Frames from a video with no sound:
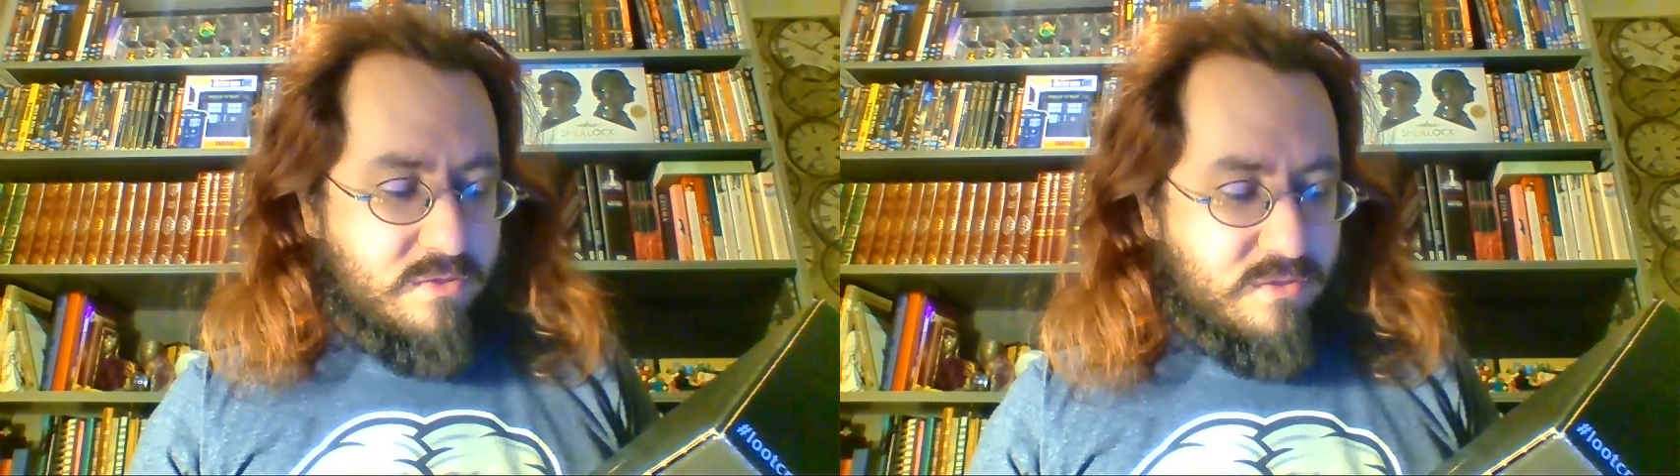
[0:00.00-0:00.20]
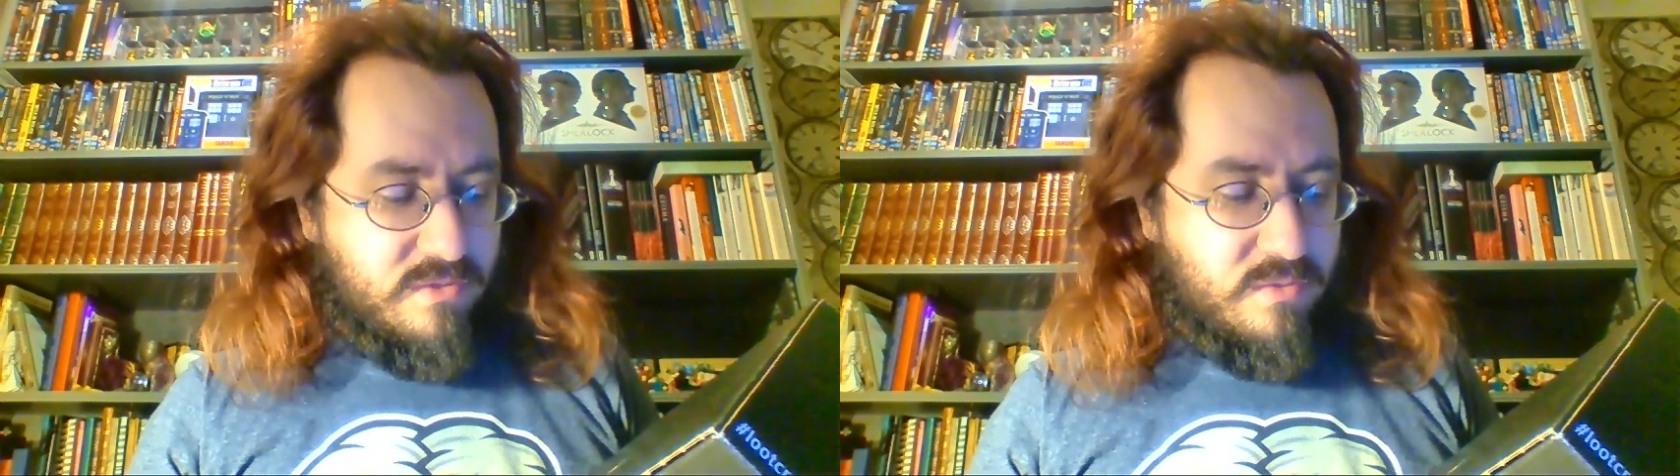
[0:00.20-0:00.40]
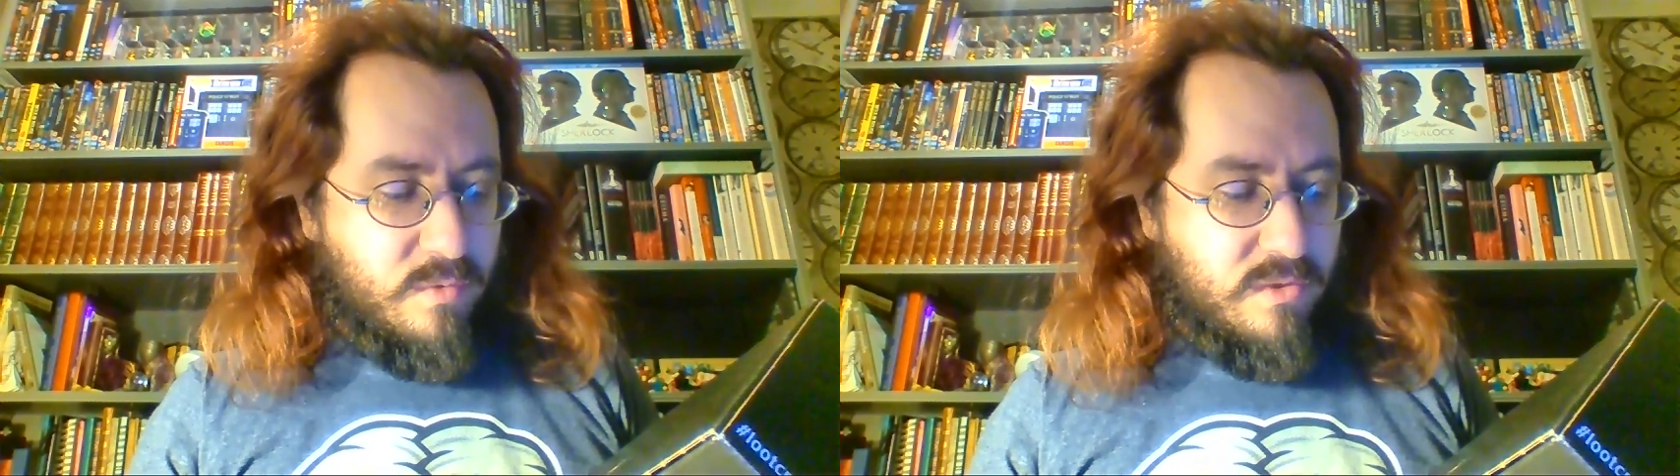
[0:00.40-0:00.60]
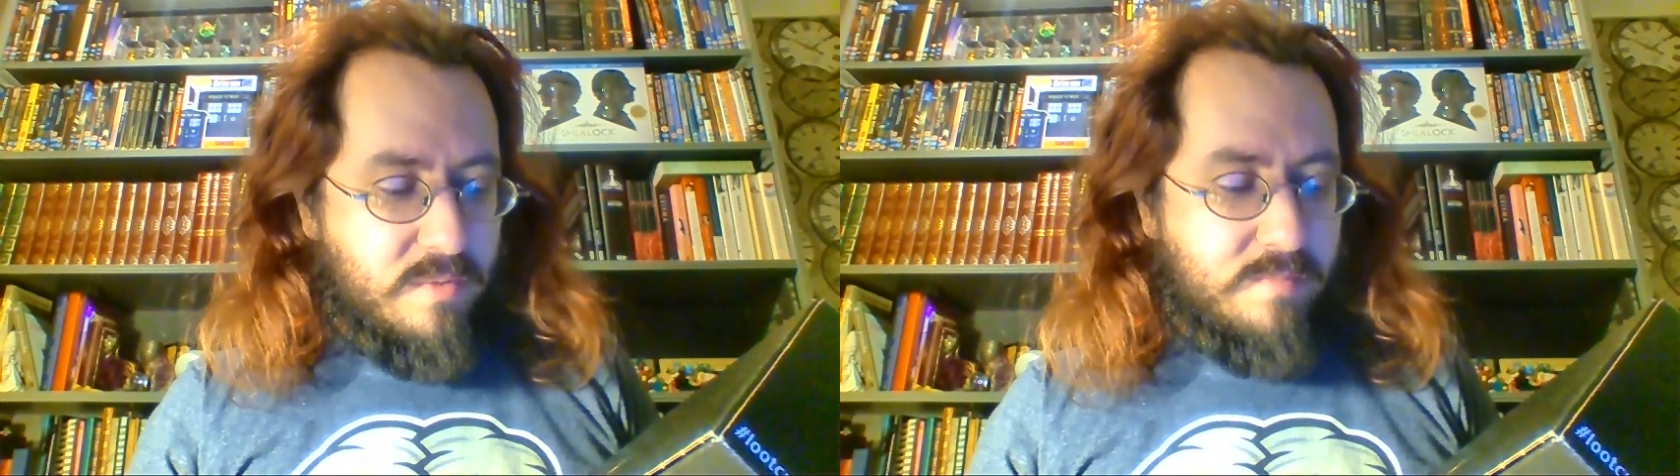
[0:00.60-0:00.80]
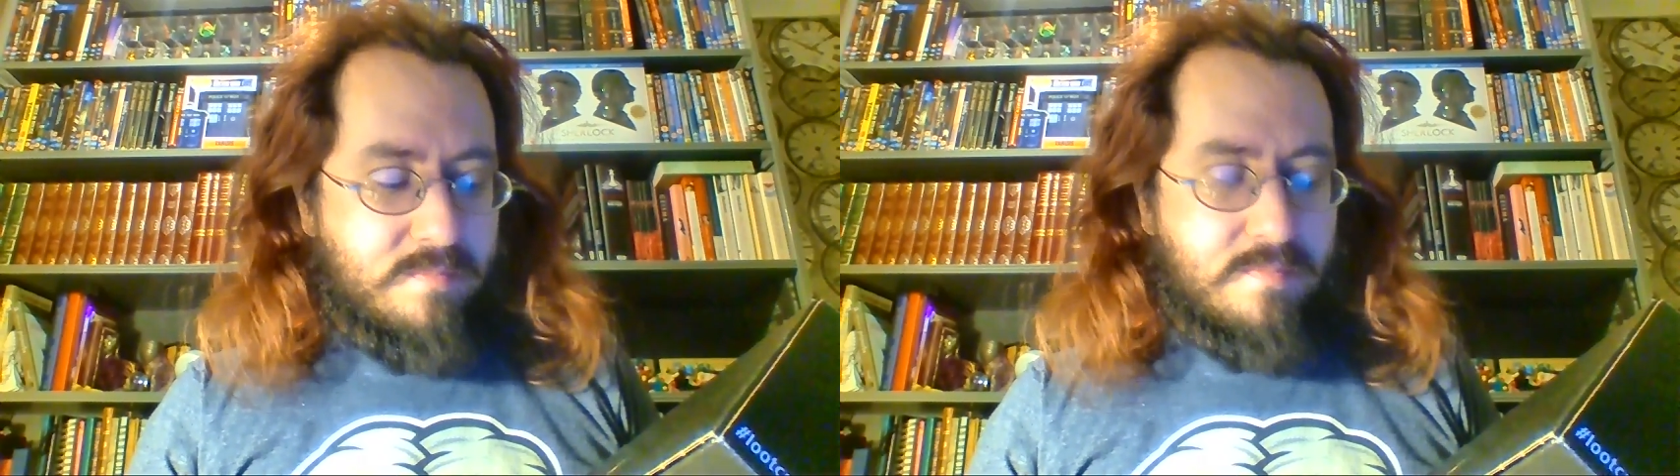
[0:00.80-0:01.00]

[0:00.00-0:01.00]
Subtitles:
think the one I'm